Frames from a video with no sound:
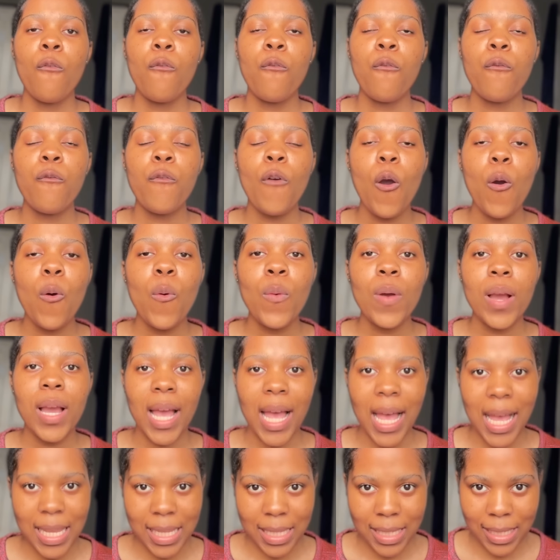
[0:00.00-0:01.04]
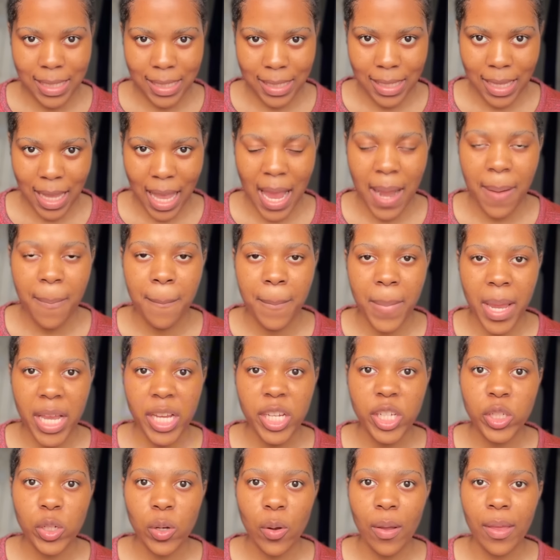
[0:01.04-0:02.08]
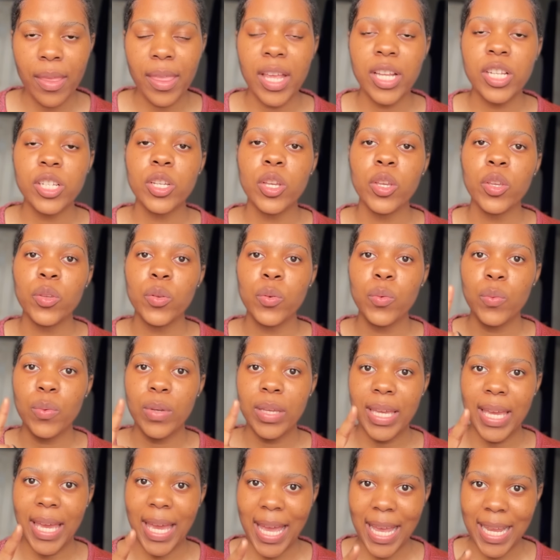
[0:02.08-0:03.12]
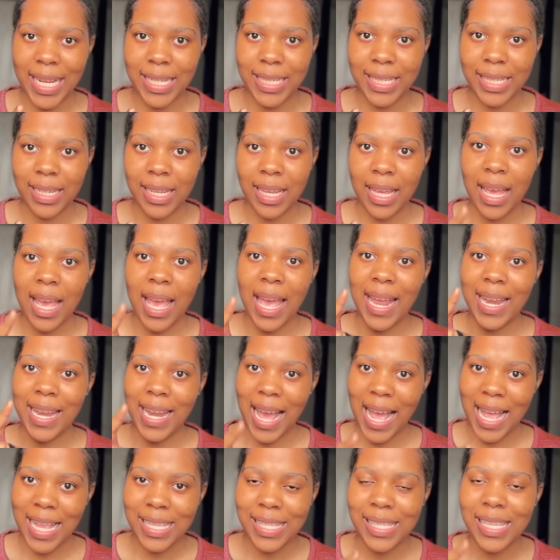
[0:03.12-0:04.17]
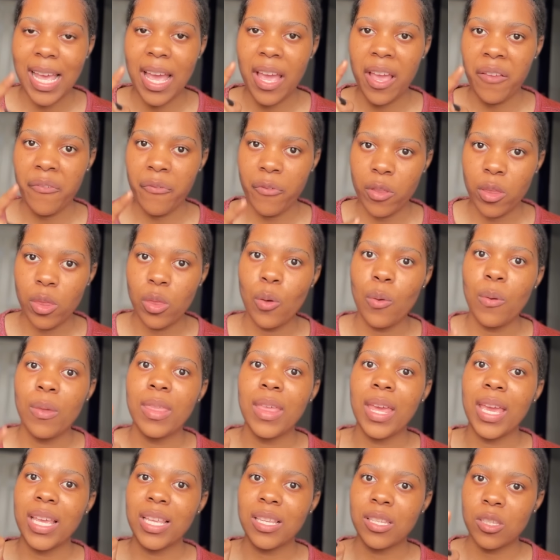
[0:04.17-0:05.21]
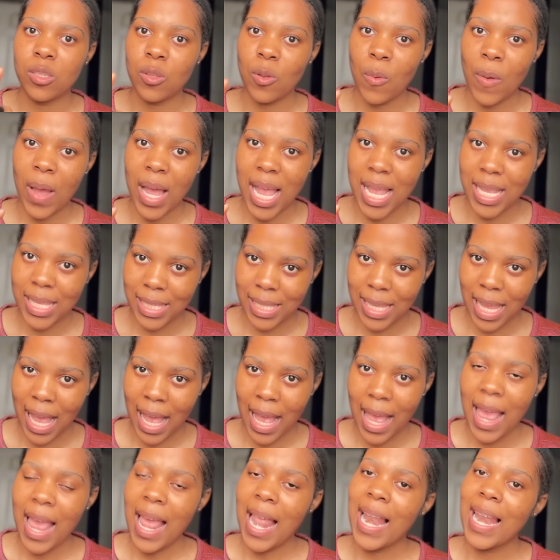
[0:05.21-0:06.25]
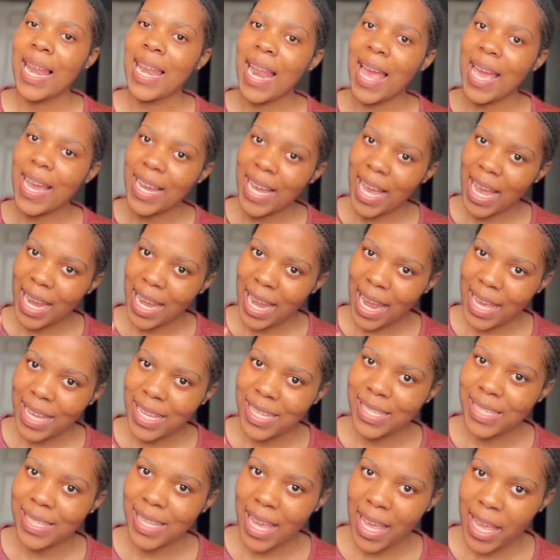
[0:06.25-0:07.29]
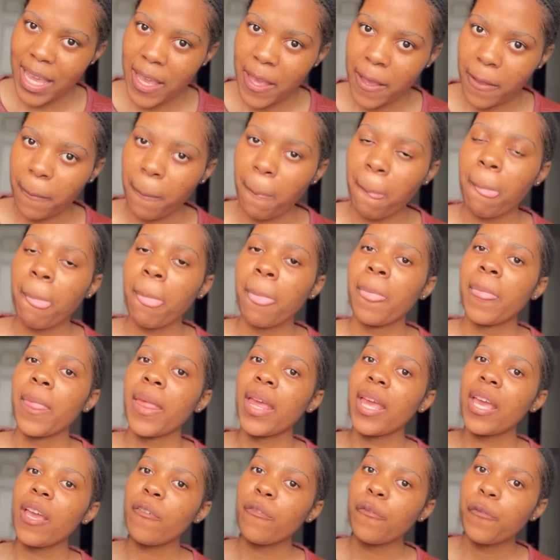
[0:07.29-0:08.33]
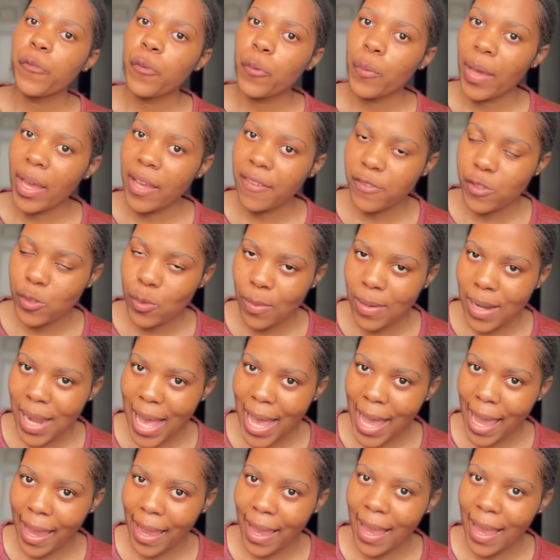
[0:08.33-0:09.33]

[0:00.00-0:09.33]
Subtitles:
Focus and make sure that you get an answer even though there is no answer. Like I like saying, if you have to lie,